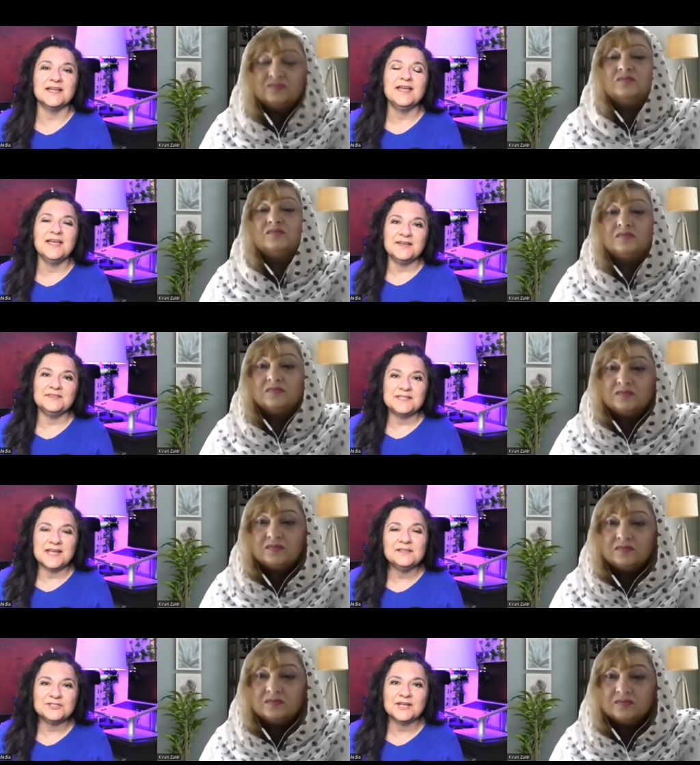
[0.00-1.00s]
Speaker 1: Mm-hmm. And the mm-hmm.
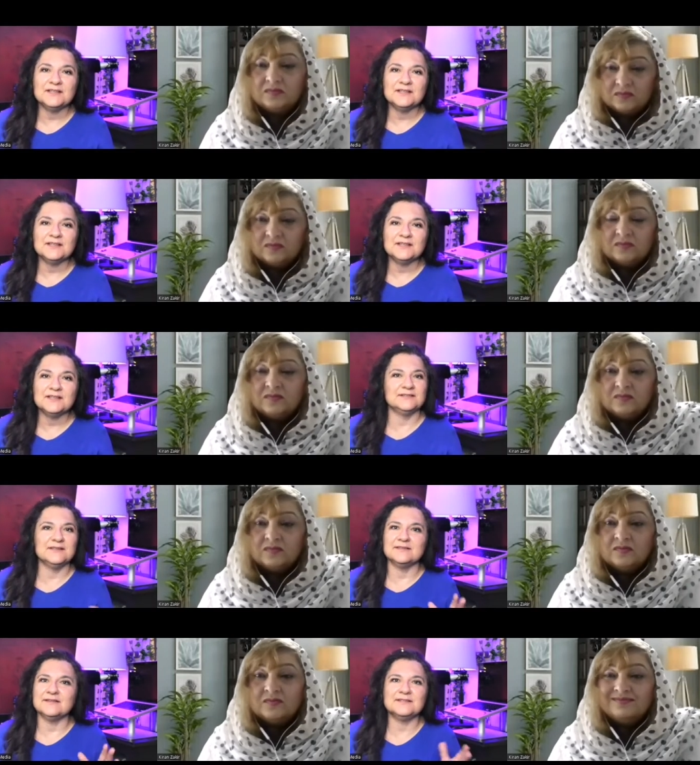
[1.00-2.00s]
talent checklist,
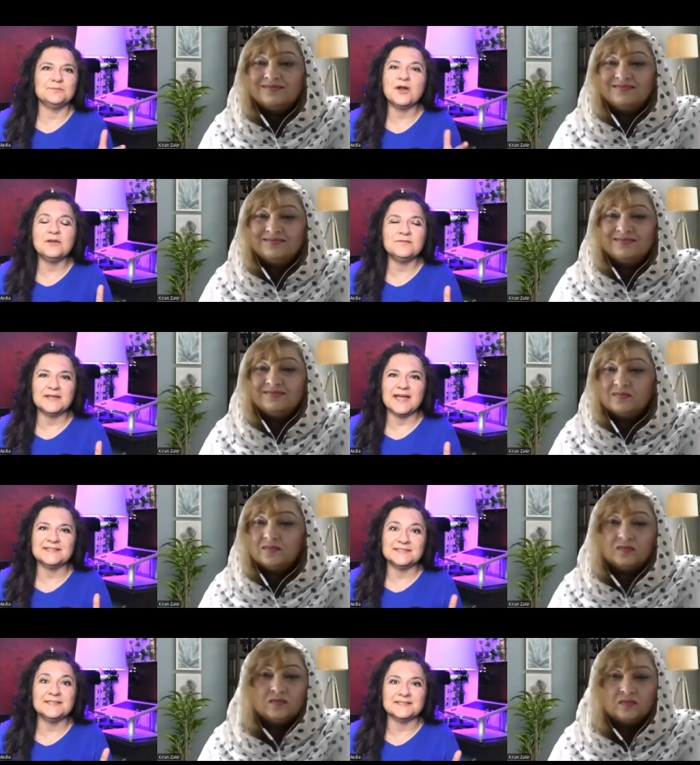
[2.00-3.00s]
as part of it,
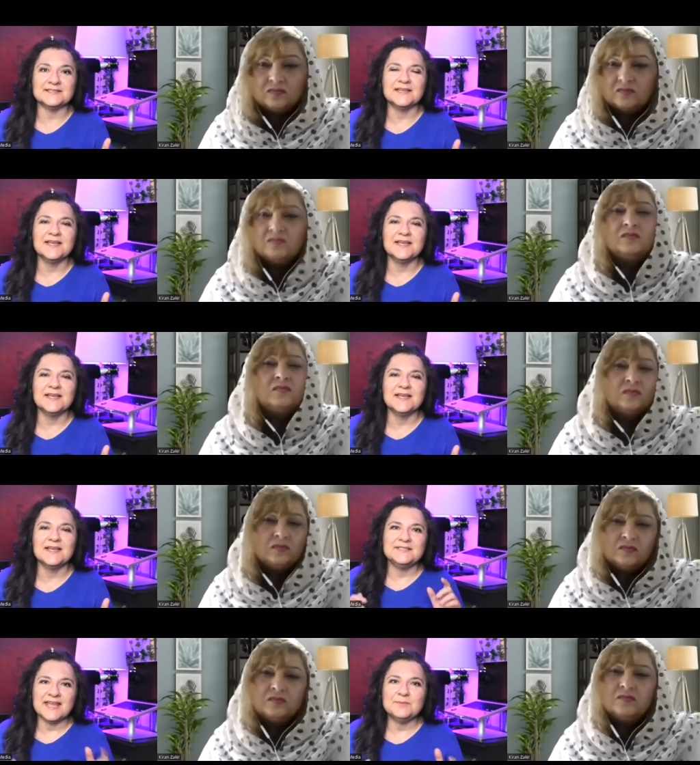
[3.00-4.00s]
has this
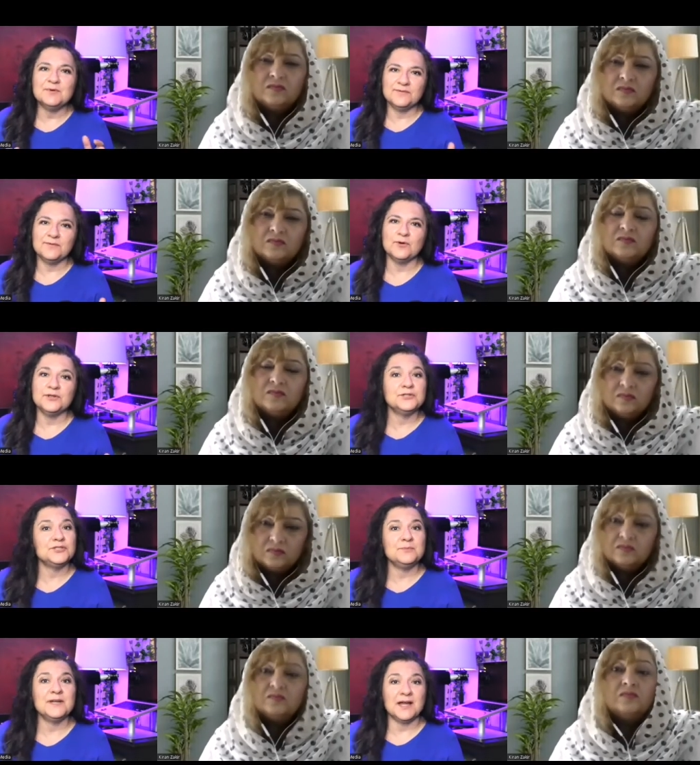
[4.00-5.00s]
the day before you
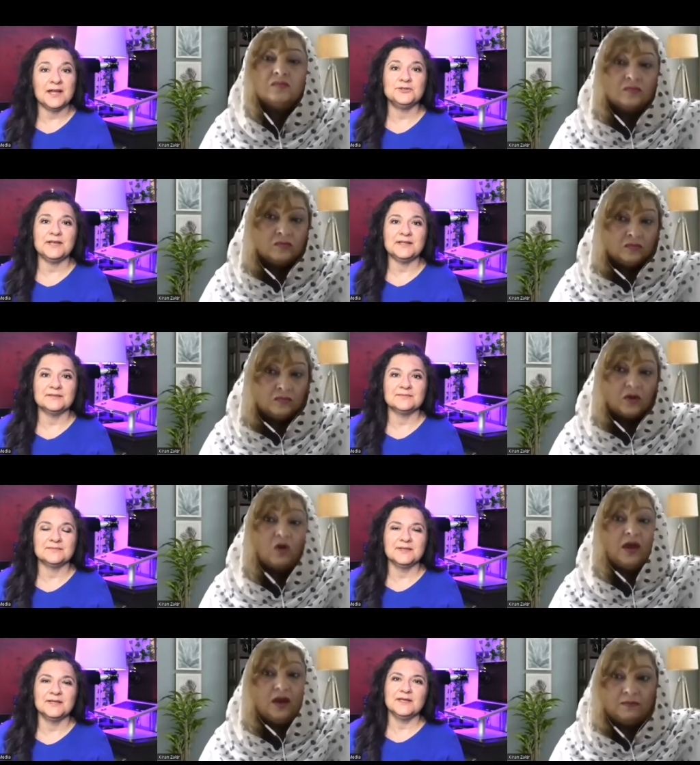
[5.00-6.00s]
should be hydrating.
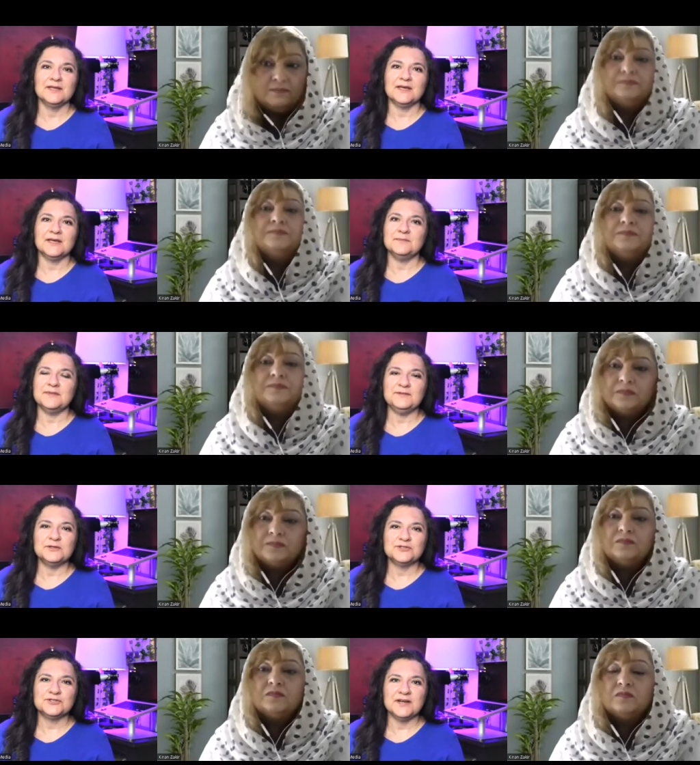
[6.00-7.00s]
Okay. Um, if you're
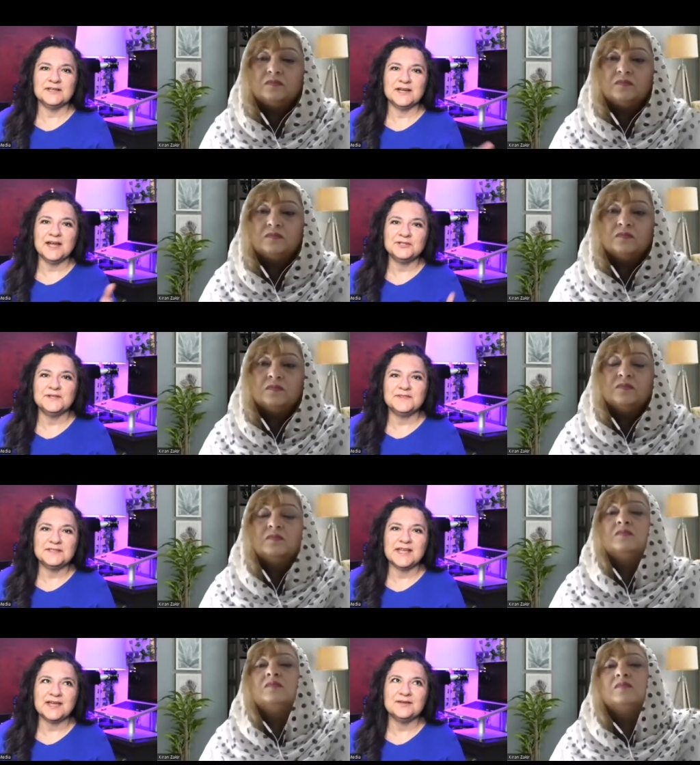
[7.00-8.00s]
starting to hydrate the
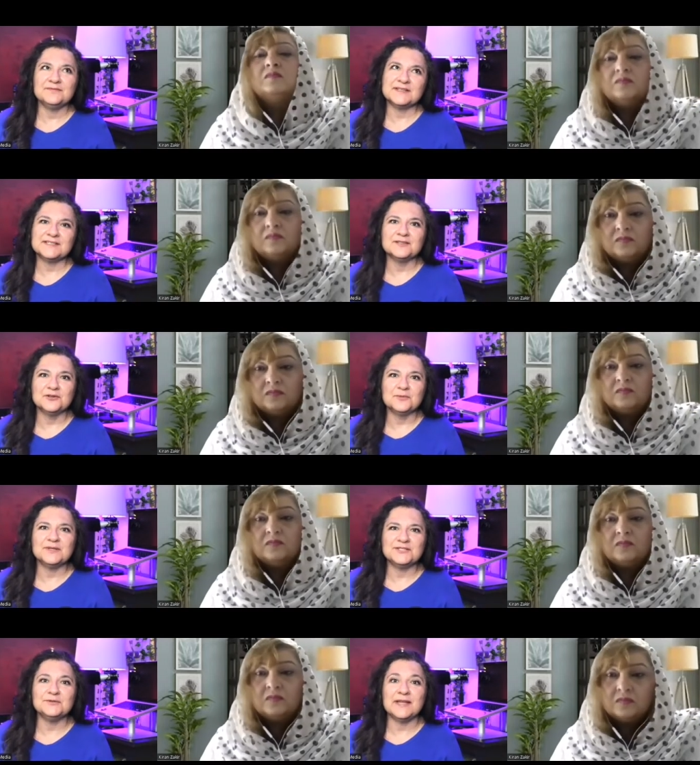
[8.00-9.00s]
day of, it's a little bit
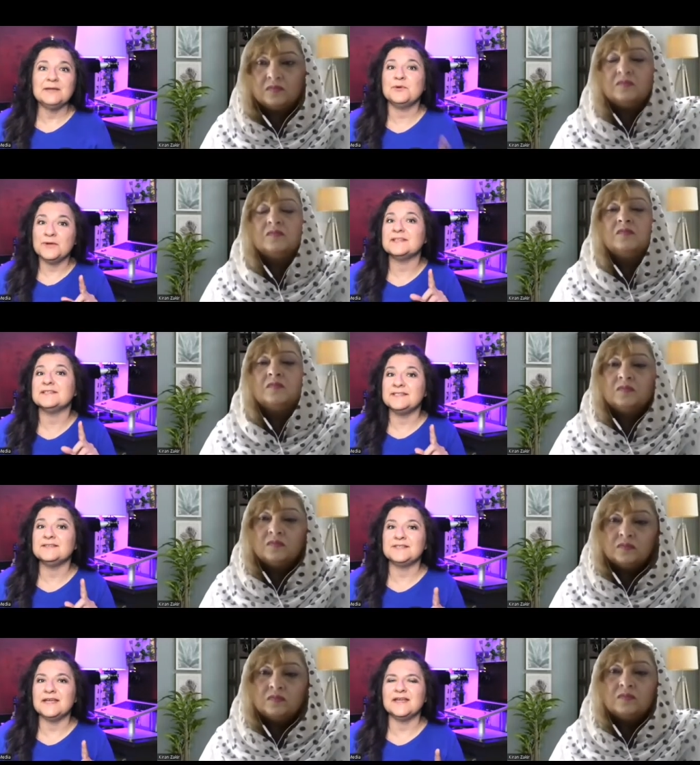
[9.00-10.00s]
too late, but we can still
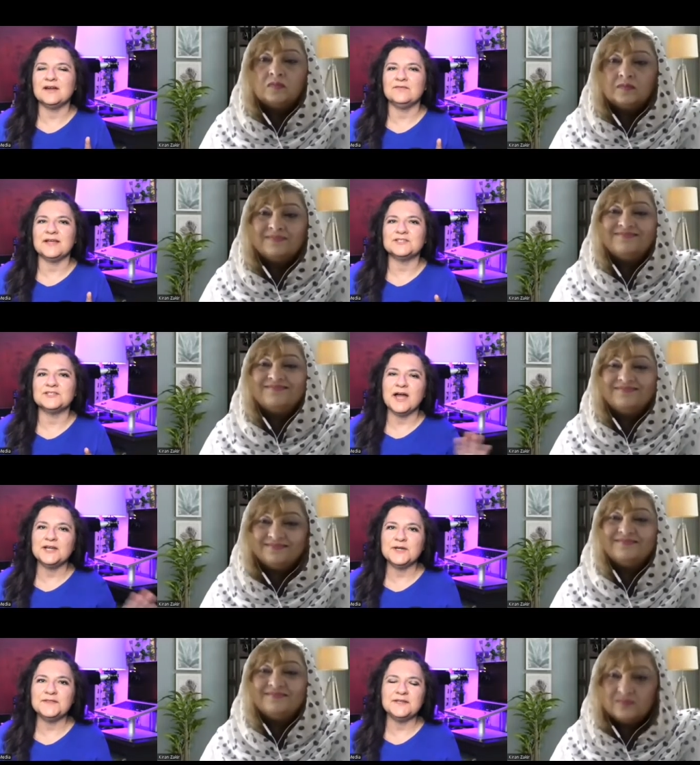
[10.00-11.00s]
take care of that. So
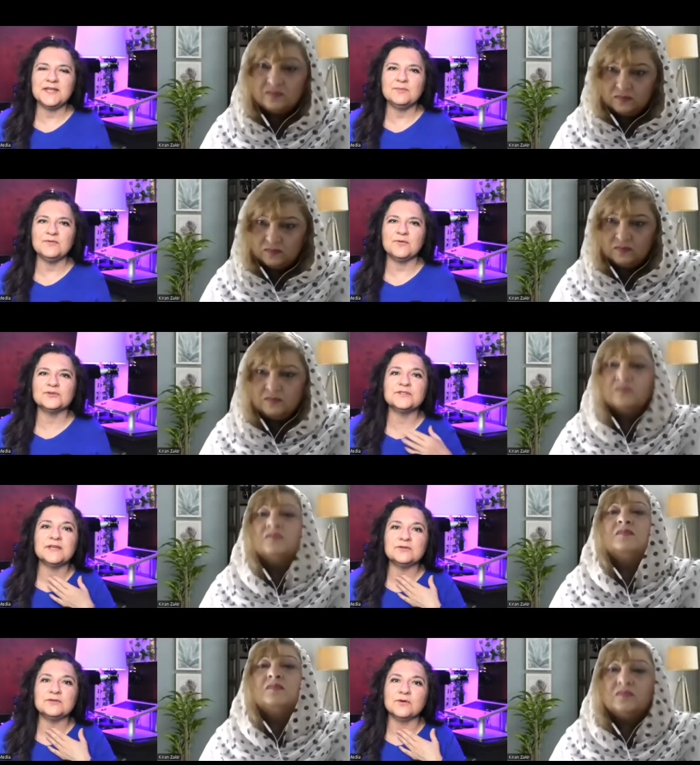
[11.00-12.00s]
hydrate the day before so that
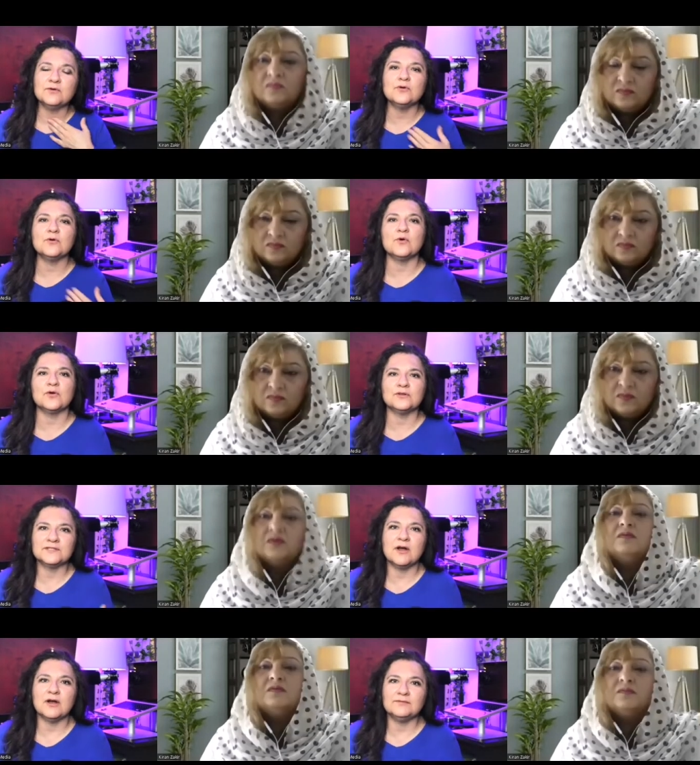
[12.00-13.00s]
your vocal cords
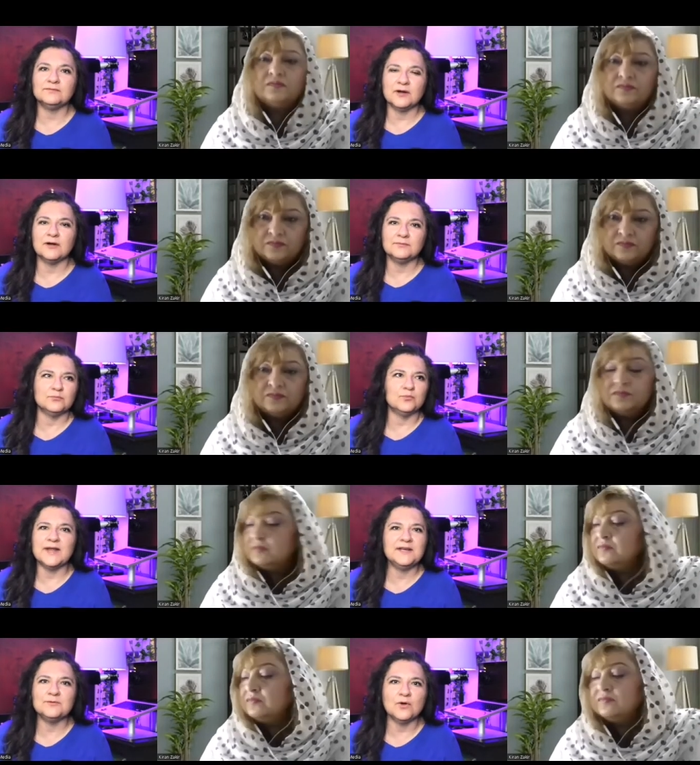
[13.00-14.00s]
are are
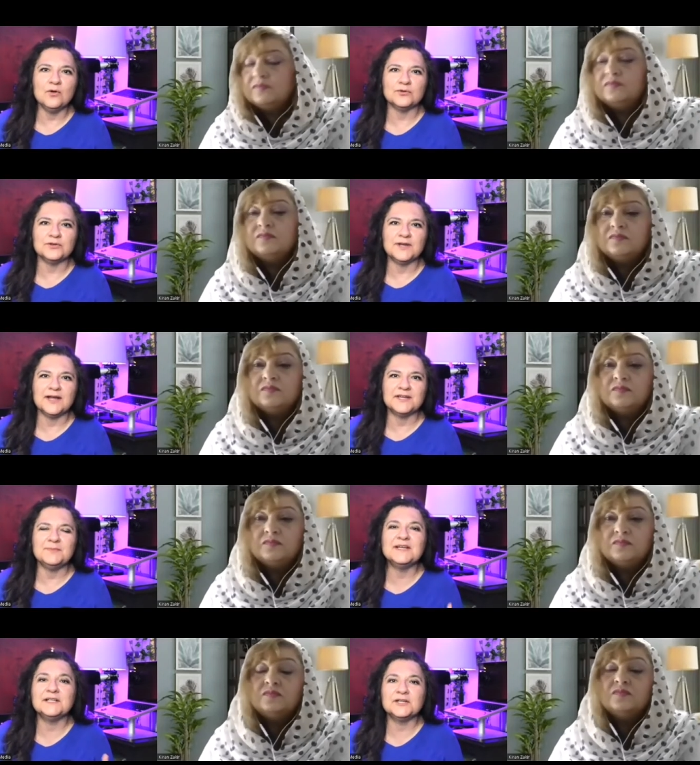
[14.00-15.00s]
ready to roll. You're not going to
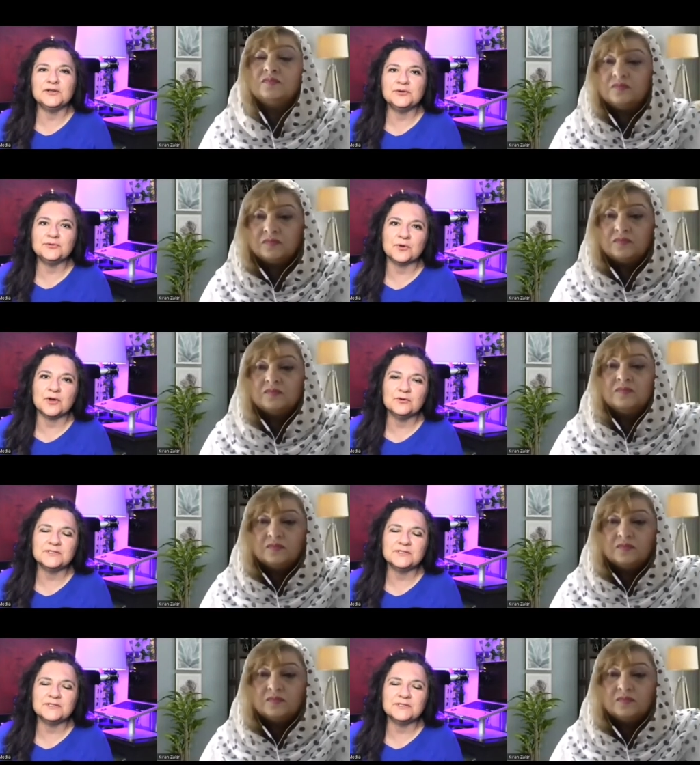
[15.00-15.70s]
be mm-hmm. clearing your throat.